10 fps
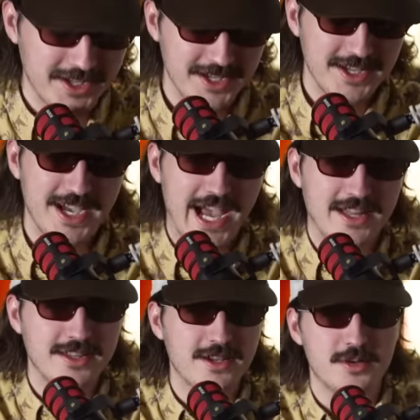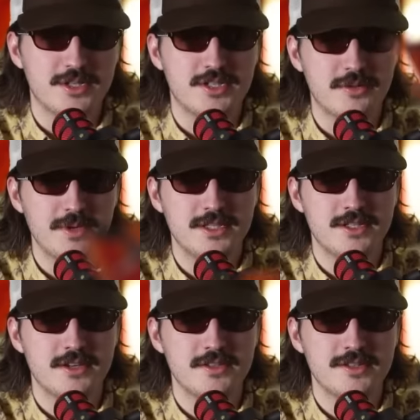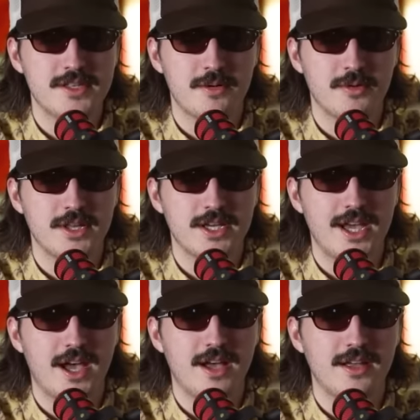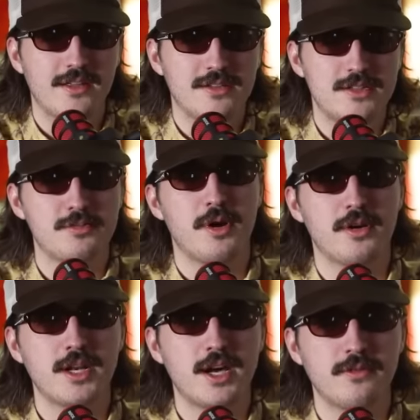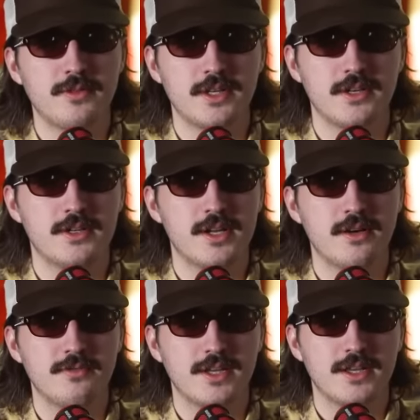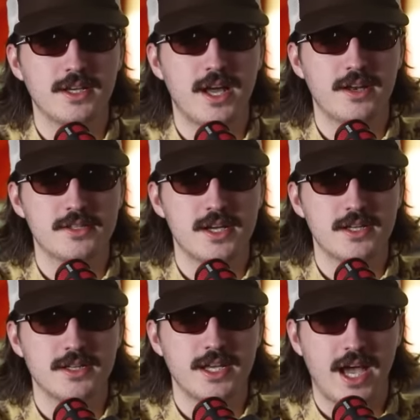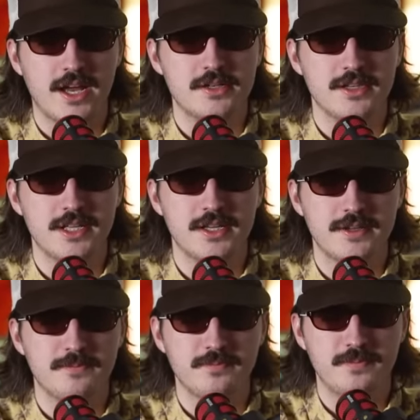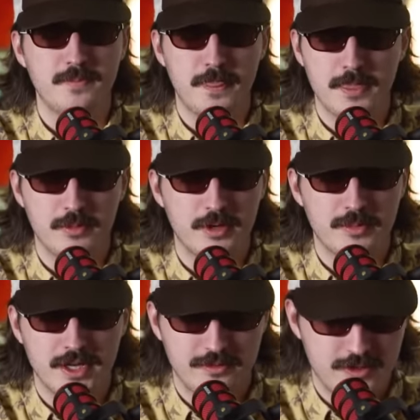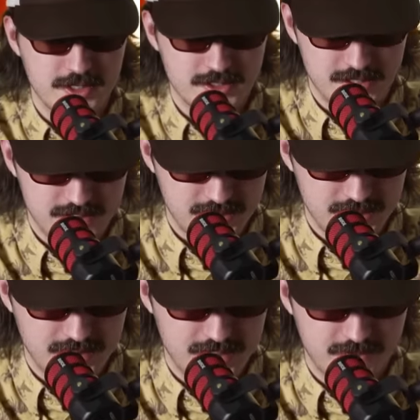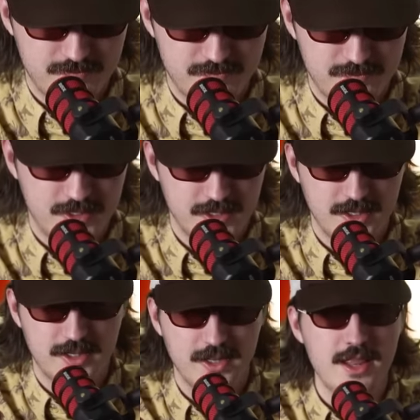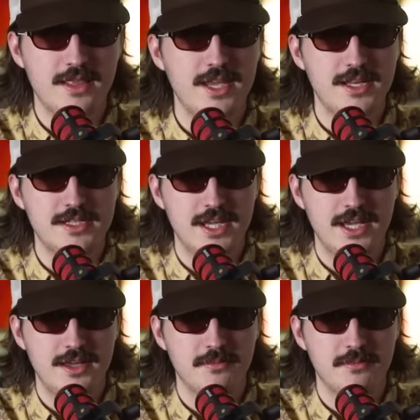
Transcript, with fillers: And then there were some interns that were like smart enough and good enough that they yeah. got assigned to like actually like one of my friends got assigned to like a elite team